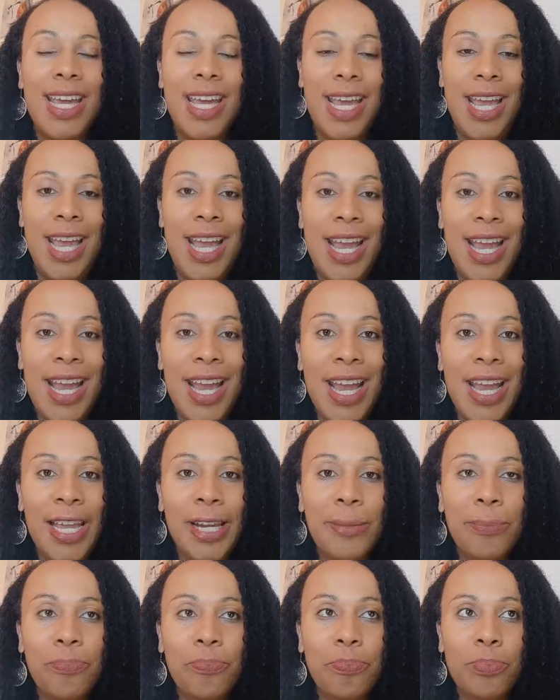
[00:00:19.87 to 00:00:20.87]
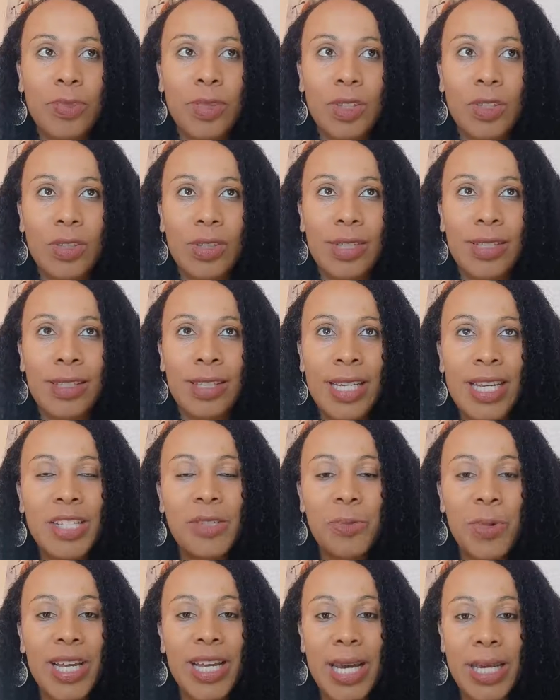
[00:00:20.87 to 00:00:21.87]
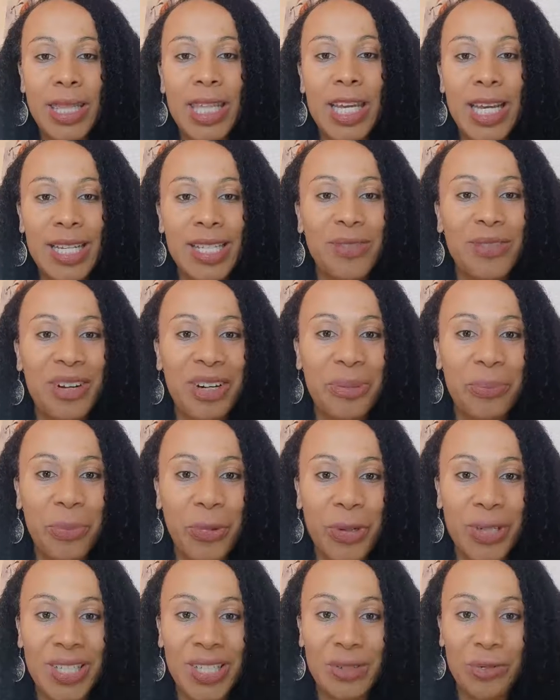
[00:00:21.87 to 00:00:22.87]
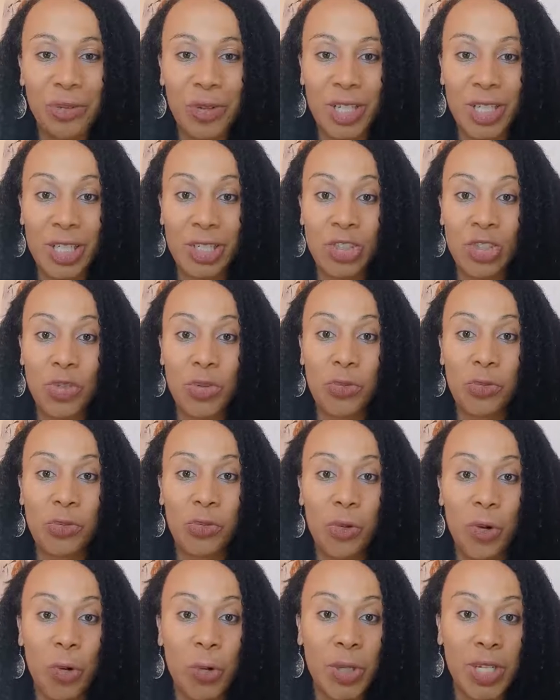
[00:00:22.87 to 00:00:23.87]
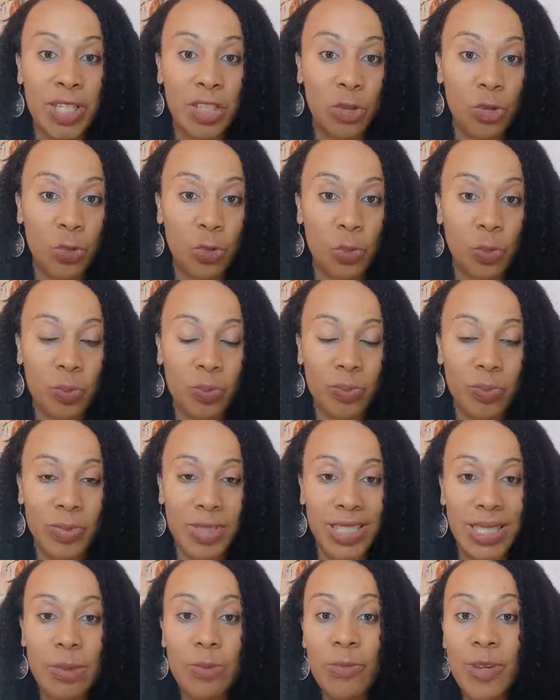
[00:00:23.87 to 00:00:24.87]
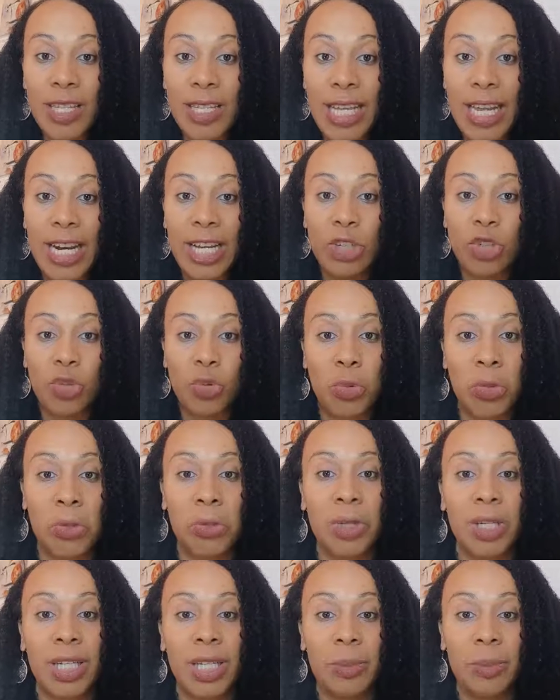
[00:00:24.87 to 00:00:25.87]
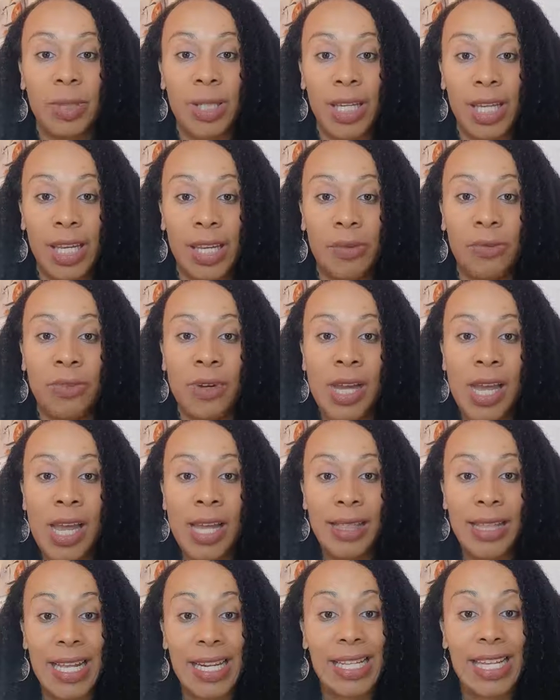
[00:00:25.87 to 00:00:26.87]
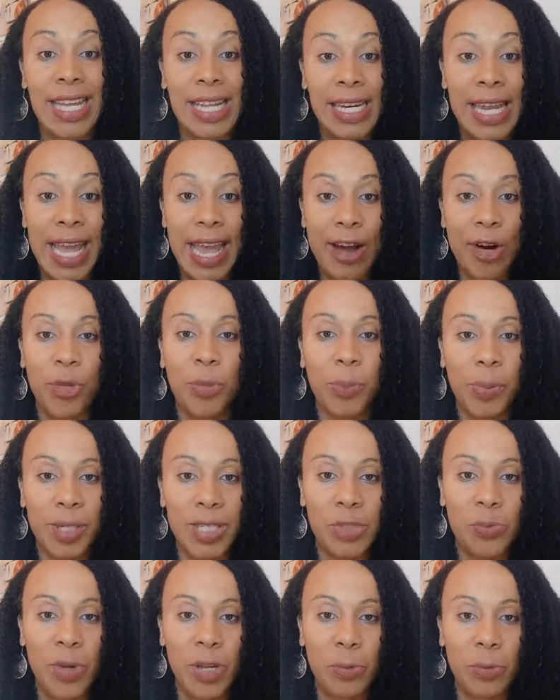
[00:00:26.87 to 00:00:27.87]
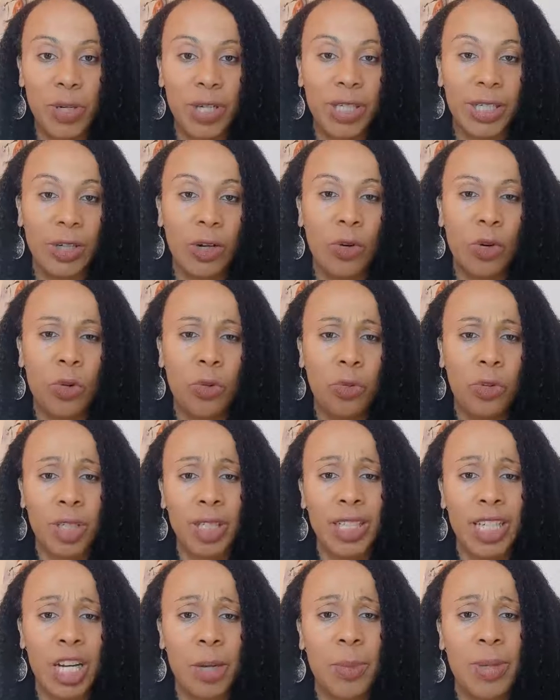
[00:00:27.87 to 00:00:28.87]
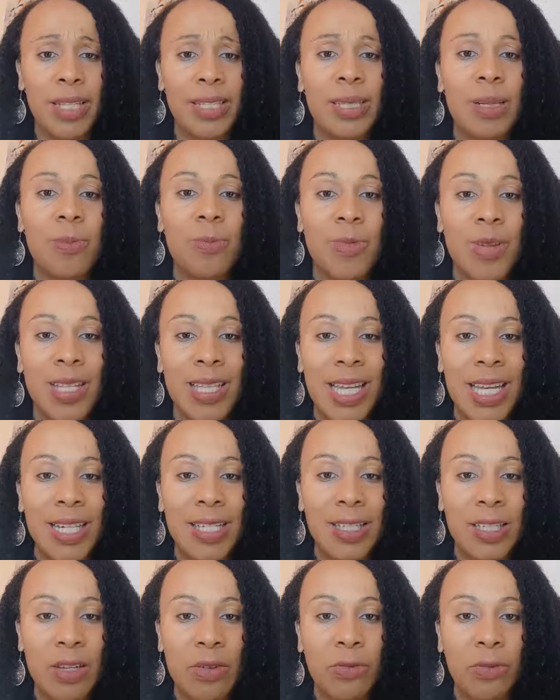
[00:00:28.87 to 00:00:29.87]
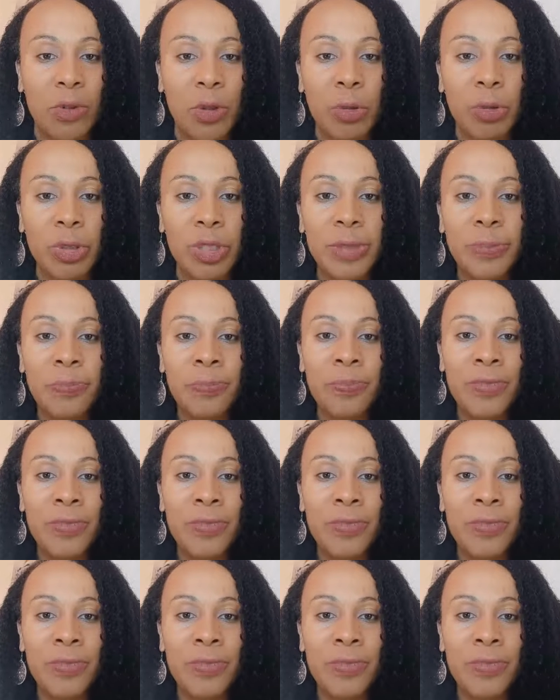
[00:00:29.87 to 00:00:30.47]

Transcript: And this week, I think it's very important for us to focus on something that I strongly believe that can help us when we are overcoming something that is difficult.